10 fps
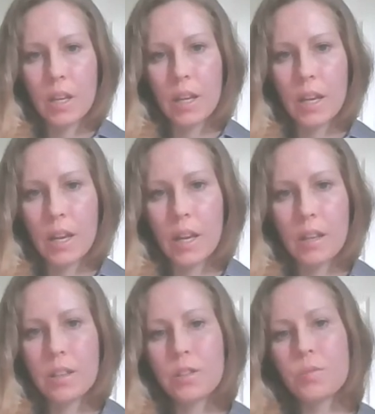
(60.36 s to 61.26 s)
And
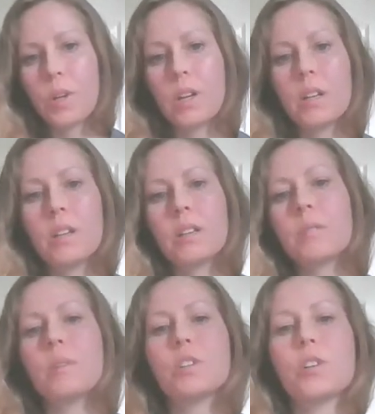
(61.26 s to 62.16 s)
this one, let
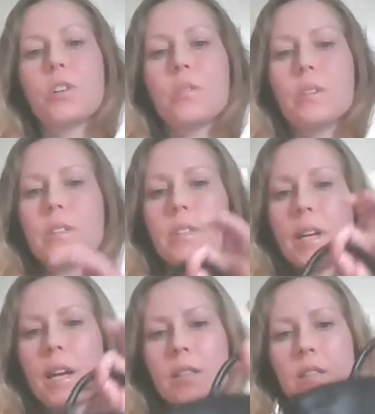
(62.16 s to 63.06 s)
me show you, this is
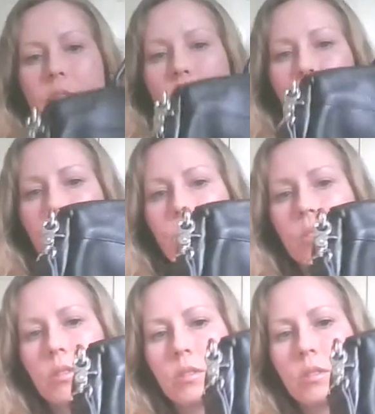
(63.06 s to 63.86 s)
S Zone.